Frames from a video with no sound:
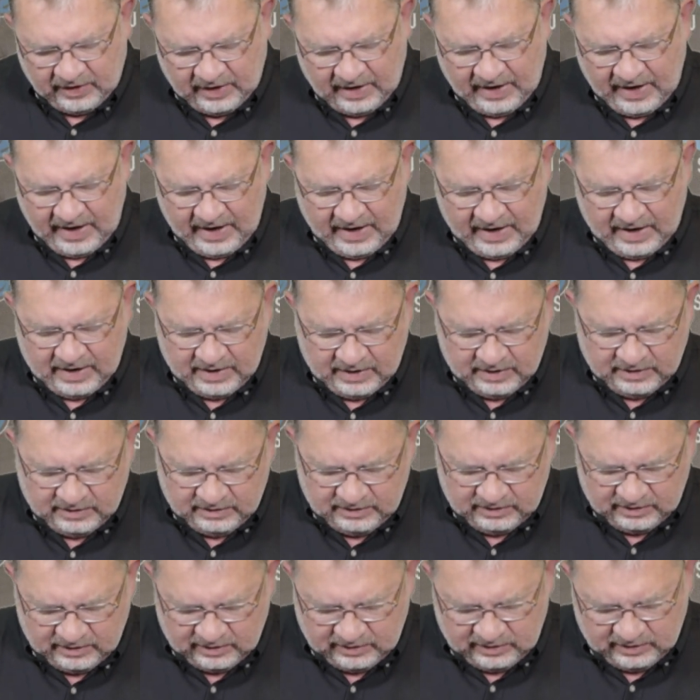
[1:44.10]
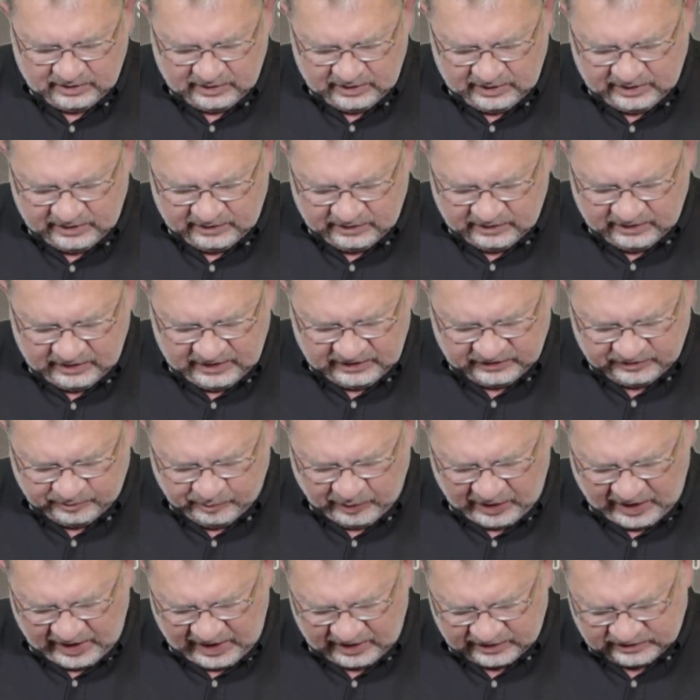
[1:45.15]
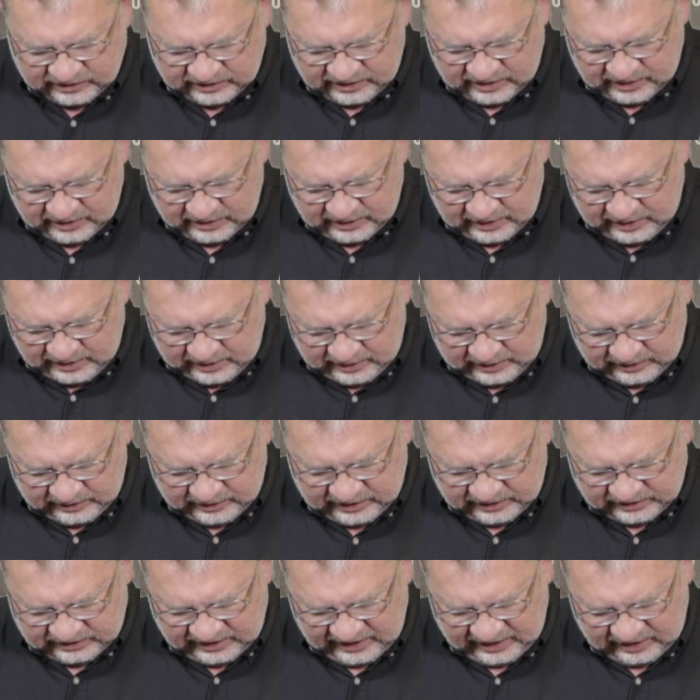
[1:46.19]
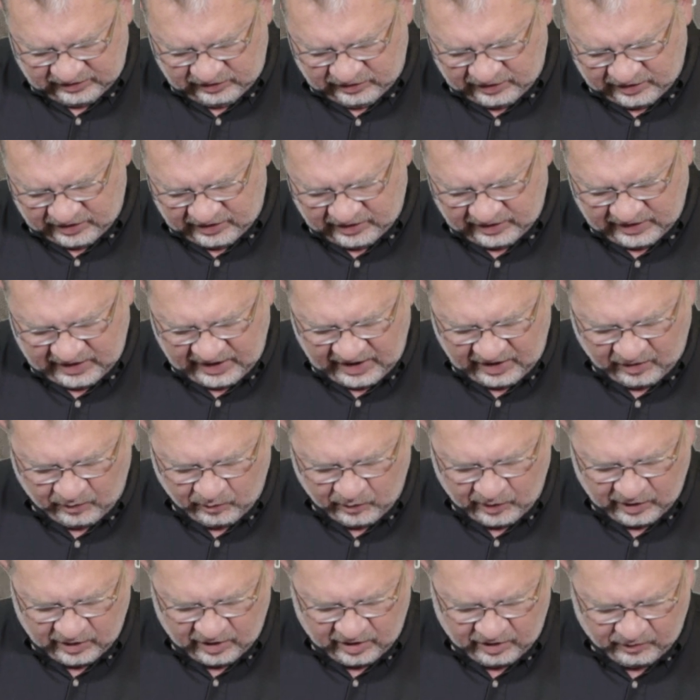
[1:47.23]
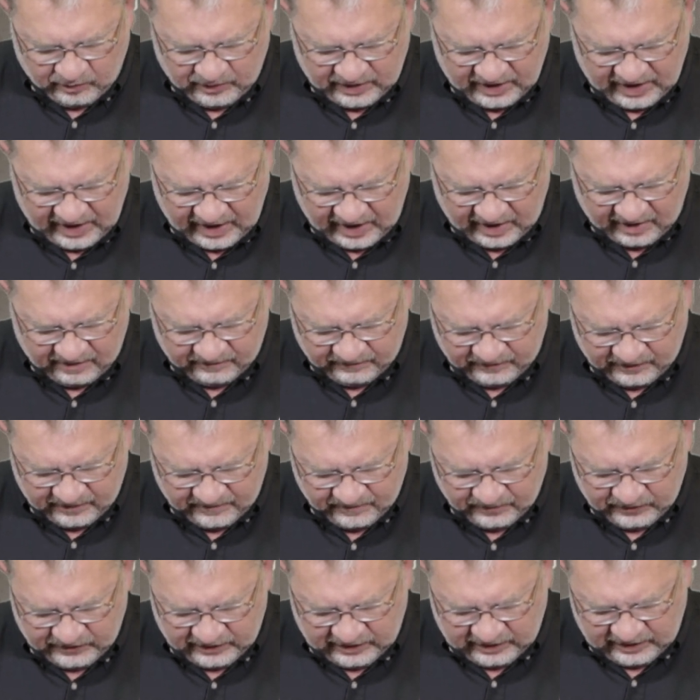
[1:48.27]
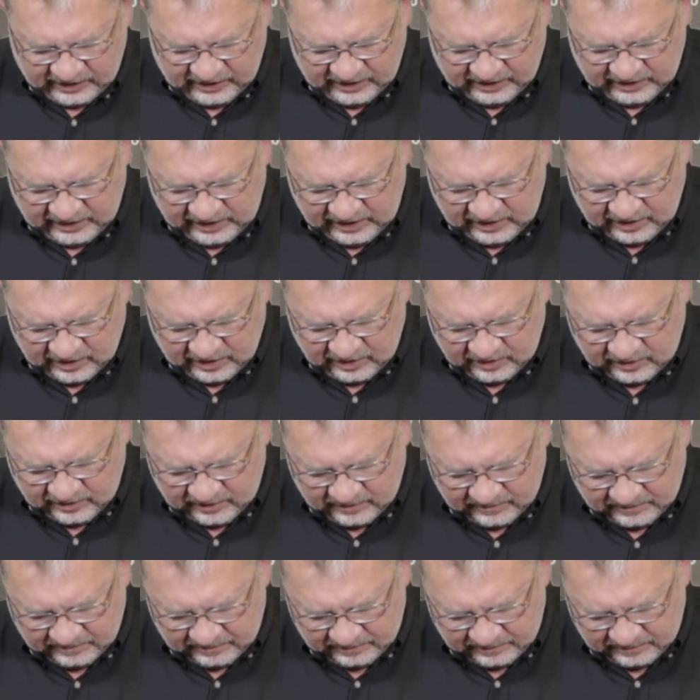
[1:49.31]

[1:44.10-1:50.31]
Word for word: And in this box, let's take a look at what all we have in here.